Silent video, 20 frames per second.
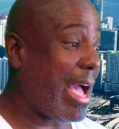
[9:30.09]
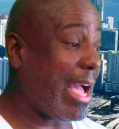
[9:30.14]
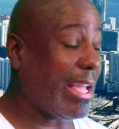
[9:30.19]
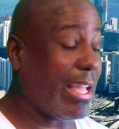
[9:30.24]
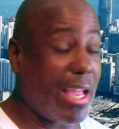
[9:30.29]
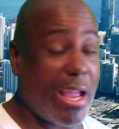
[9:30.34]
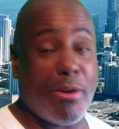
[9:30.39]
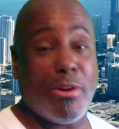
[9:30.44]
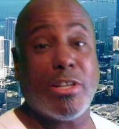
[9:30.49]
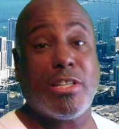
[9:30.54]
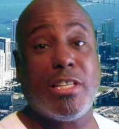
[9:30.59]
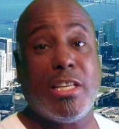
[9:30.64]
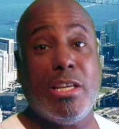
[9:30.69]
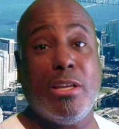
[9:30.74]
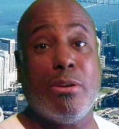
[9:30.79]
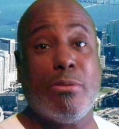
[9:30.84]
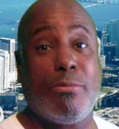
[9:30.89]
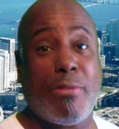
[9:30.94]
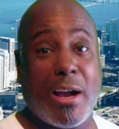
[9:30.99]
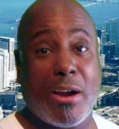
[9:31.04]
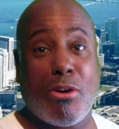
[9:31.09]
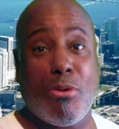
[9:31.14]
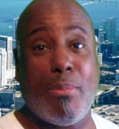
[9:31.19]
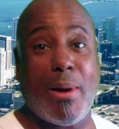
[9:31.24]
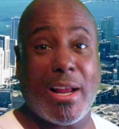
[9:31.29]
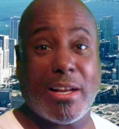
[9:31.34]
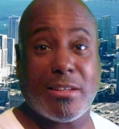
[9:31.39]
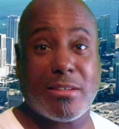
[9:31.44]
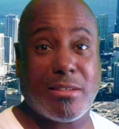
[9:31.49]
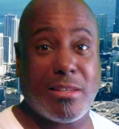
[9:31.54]
I guarantee you, if I go
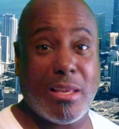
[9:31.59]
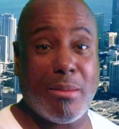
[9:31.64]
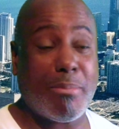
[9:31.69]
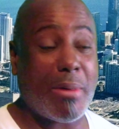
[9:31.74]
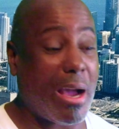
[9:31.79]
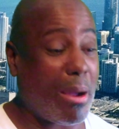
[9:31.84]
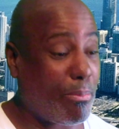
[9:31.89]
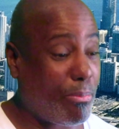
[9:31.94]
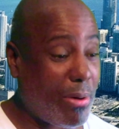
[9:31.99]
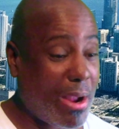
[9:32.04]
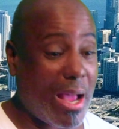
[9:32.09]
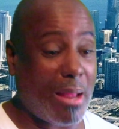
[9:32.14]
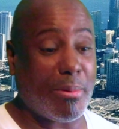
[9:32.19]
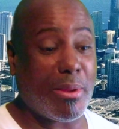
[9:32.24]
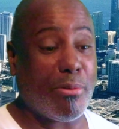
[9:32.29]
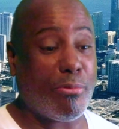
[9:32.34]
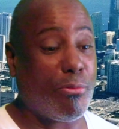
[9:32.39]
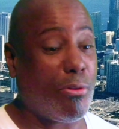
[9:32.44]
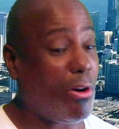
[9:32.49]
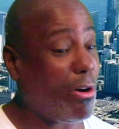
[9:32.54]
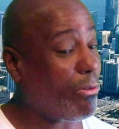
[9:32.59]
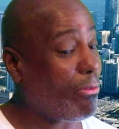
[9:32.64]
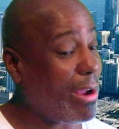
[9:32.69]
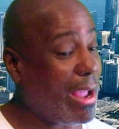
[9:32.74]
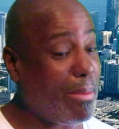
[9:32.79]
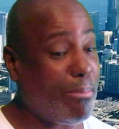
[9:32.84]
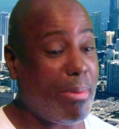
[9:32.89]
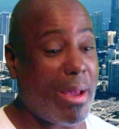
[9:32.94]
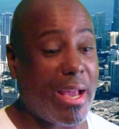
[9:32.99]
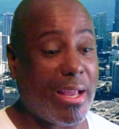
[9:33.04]
back to sleep, I'll probably fall
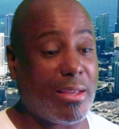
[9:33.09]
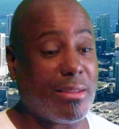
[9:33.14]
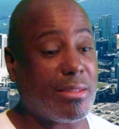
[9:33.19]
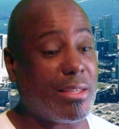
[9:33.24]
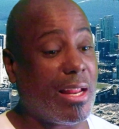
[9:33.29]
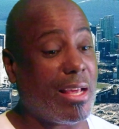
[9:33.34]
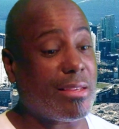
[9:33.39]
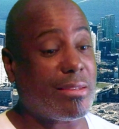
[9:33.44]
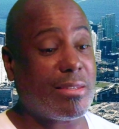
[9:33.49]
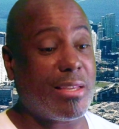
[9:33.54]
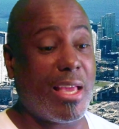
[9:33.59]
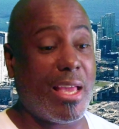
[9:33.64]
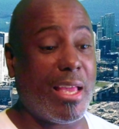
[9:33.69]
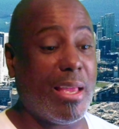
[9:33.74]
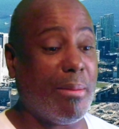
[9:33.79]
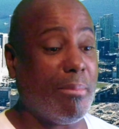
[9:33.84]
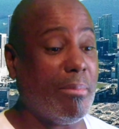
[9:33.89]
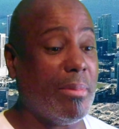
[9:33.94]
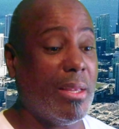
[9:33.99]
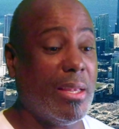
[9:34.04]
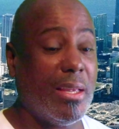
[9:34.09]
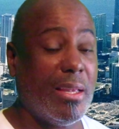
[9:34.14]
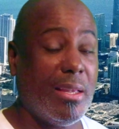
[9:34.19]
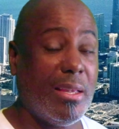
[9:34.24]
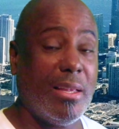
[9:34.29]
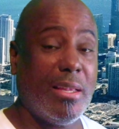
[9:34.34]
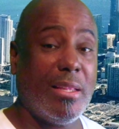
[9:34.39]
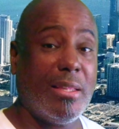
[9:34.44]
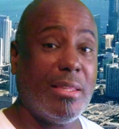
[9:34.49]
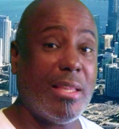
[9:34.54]
right back into that same
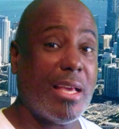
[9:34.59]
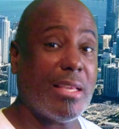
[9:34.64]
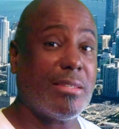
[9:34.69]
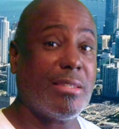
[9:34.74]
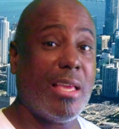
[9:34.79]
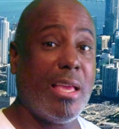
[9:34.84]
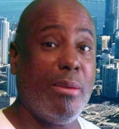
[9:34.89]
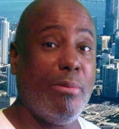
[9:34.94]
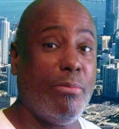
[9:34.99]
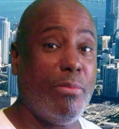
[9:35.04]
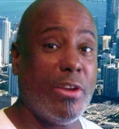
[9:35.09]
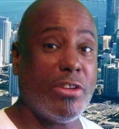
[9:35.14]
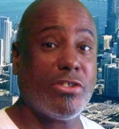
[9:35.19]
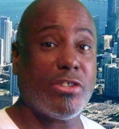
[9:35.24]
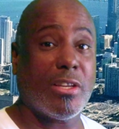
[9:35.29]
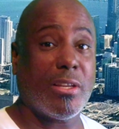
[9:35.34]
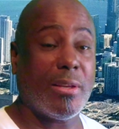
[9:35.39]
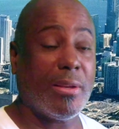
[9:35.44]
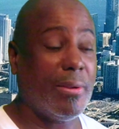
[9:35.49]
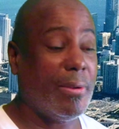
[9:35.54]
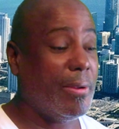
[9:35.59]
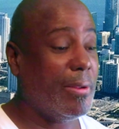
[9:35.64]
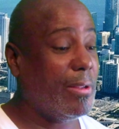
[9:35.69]
vision.